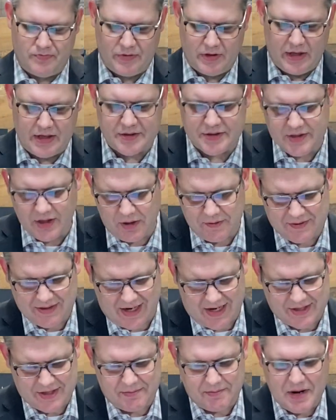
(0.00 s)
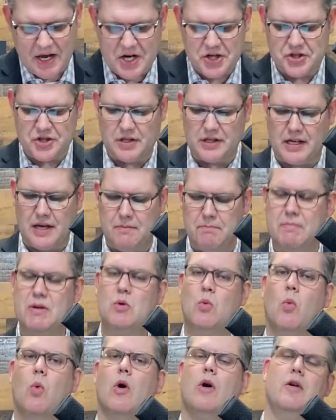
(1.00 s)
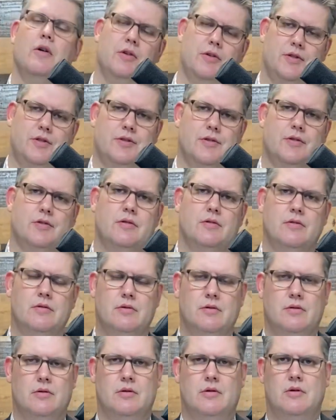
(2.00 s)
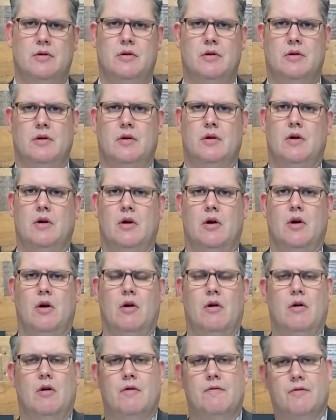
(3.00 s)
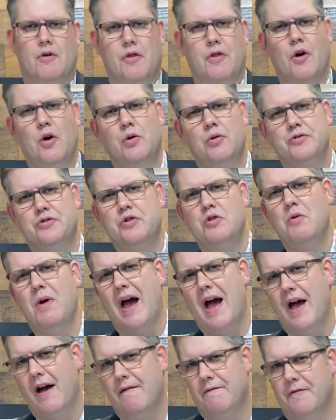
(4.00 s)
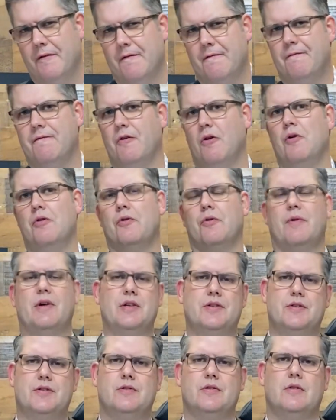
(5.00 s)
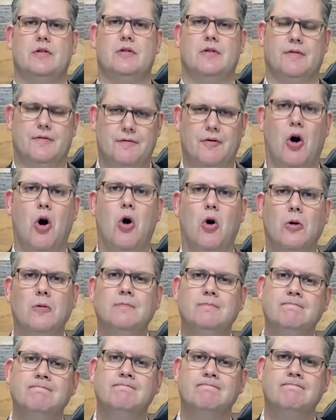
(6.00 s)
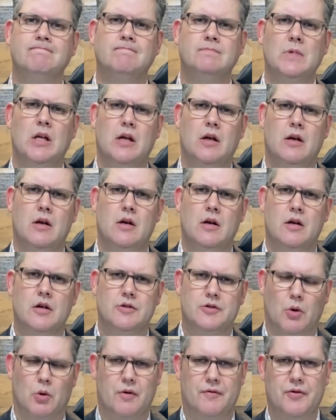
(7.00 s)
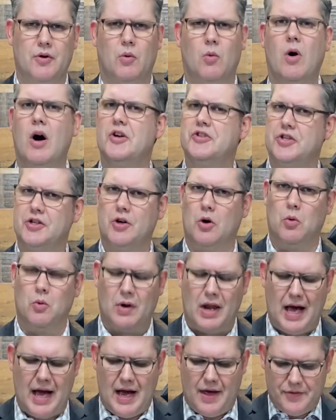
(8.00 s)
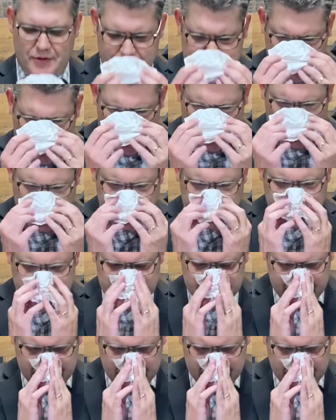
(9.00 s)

And self condemnation can be worse for those who have the furthest to fall. So if you're watching online this morning